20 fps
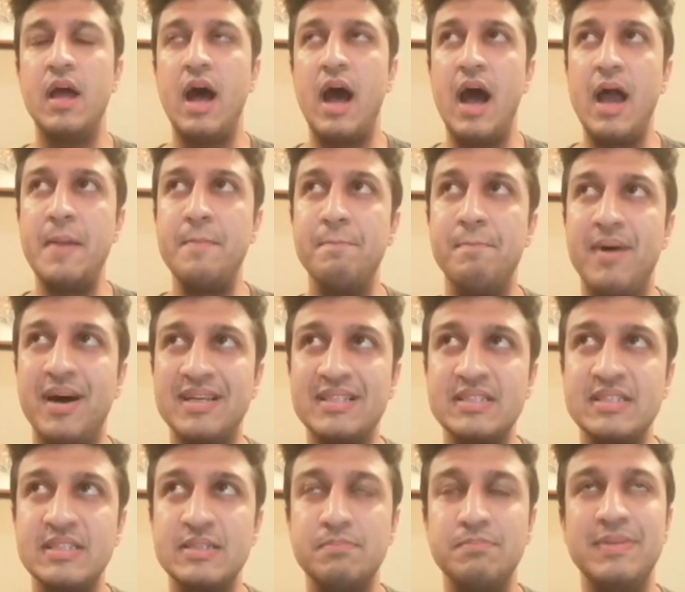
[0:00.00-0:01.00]
I
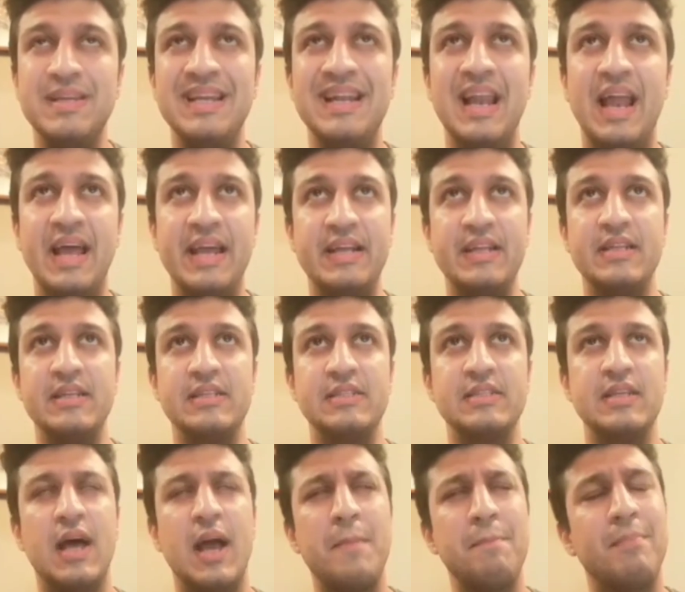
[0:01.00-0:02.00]
must be like
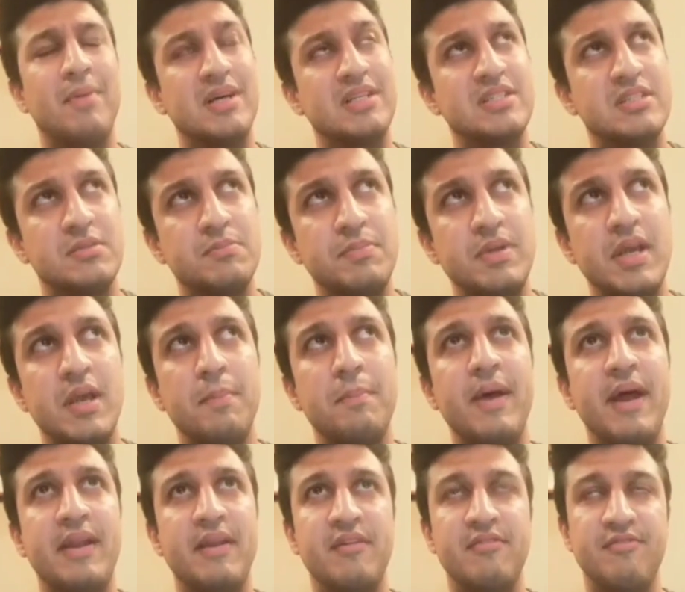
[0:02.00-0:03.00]
this. I must be a
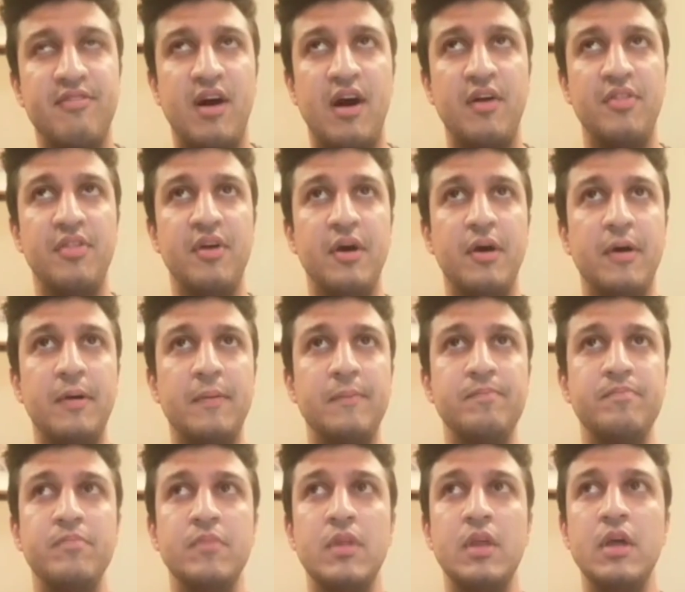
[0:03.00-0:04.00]
better father.
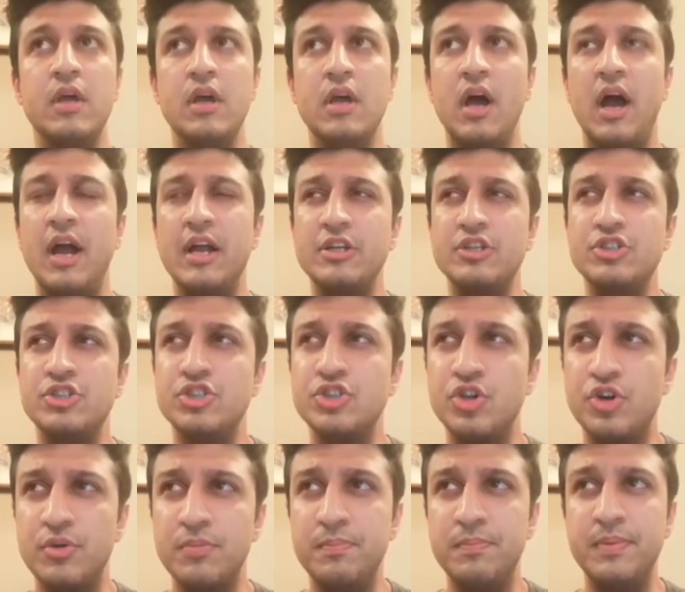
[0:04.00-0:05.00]
I
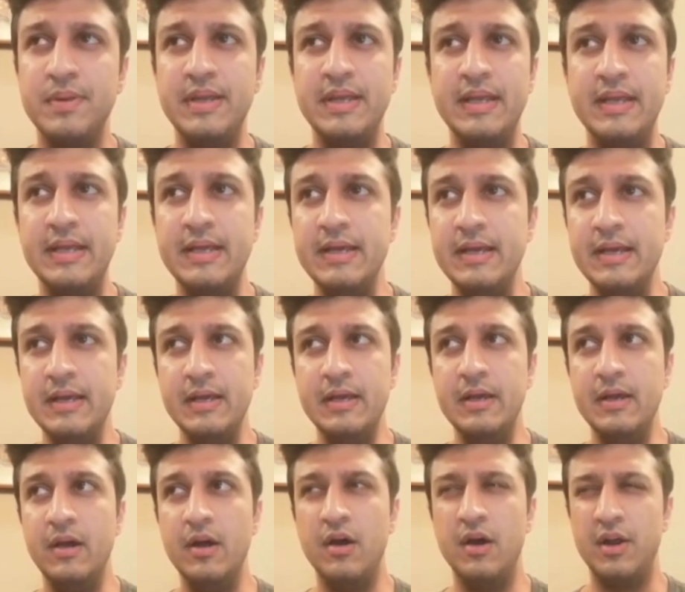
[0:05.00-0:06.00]
should be
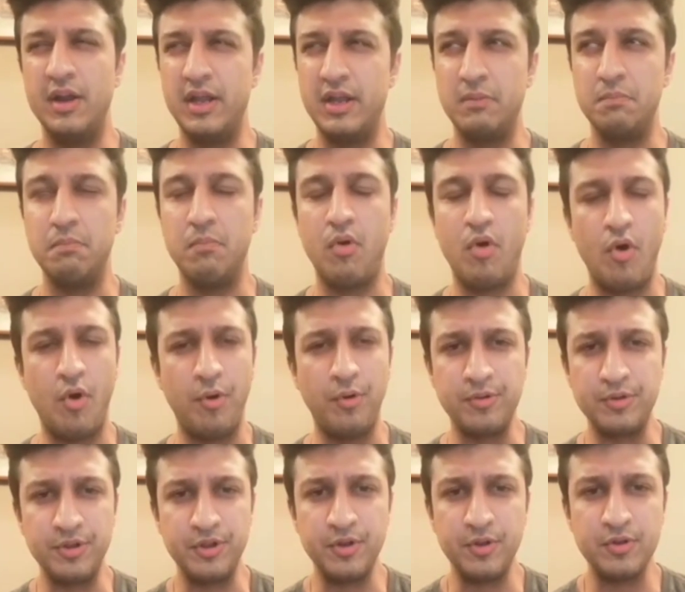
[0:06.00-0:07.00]
earning more.
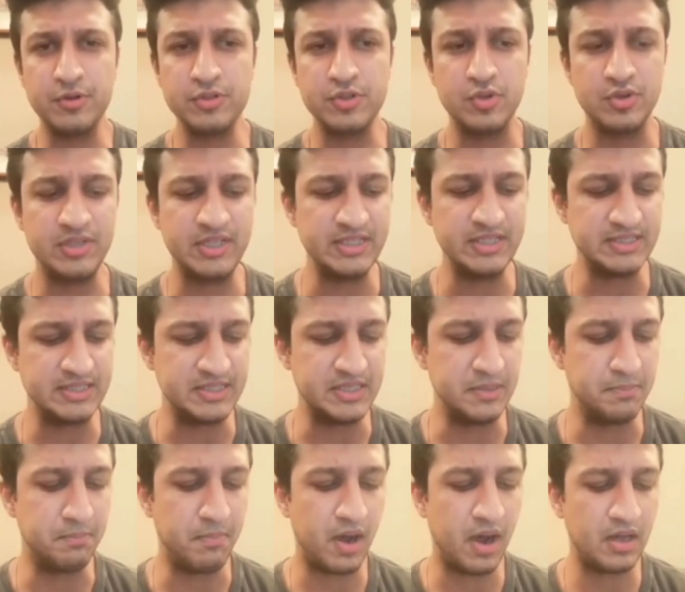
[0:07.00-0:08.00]
So these
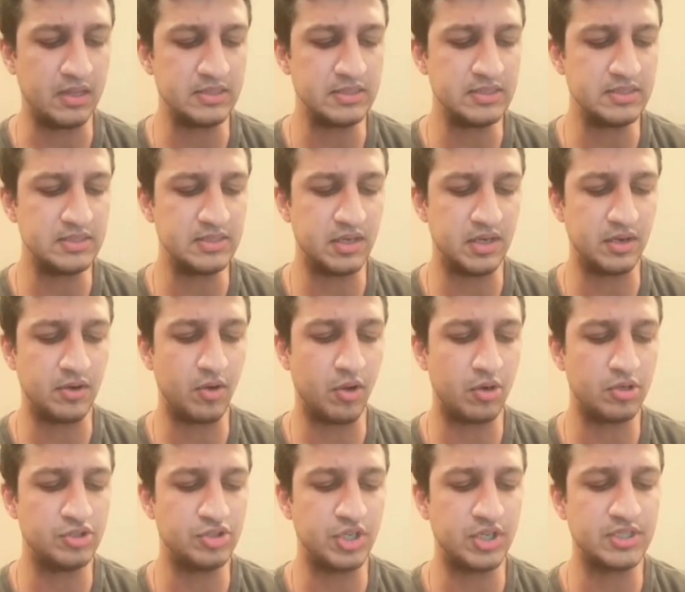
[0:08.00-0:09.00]
demands are
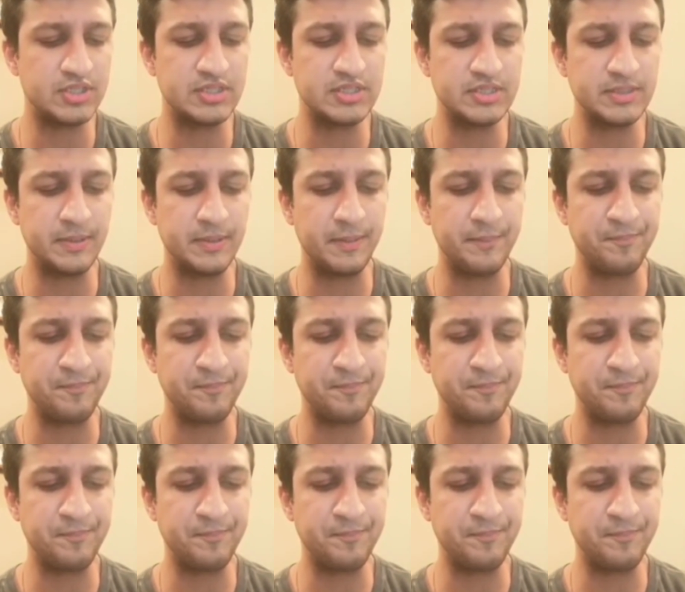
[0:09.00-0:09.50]
not just